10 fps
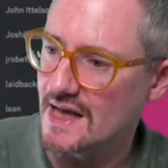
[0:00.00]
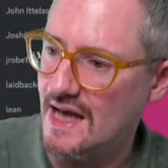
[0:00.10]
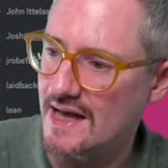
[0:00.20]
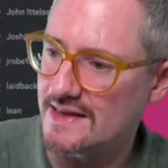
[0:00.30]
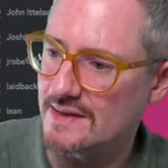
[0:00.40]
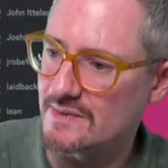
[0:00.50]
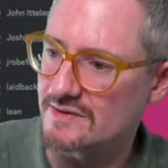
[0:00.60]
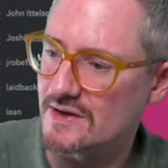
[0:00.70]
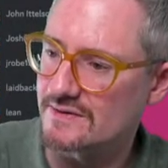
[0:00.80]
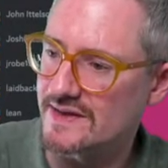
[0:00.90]
and then
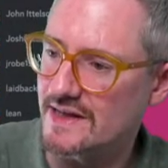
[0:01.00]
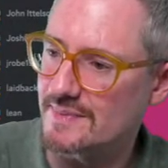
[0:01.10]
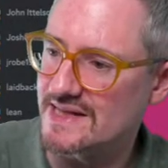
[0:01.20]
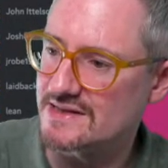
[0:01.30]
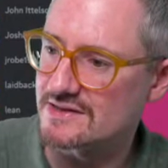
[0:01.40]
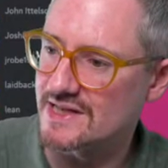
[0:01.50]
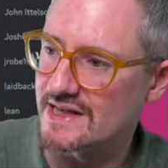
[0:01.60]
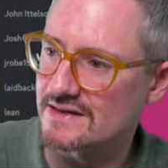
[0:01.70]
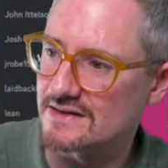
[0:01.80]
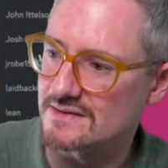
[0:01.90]
we've got a Video Pencil
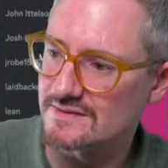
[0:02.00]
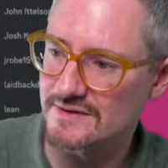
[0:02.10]
channel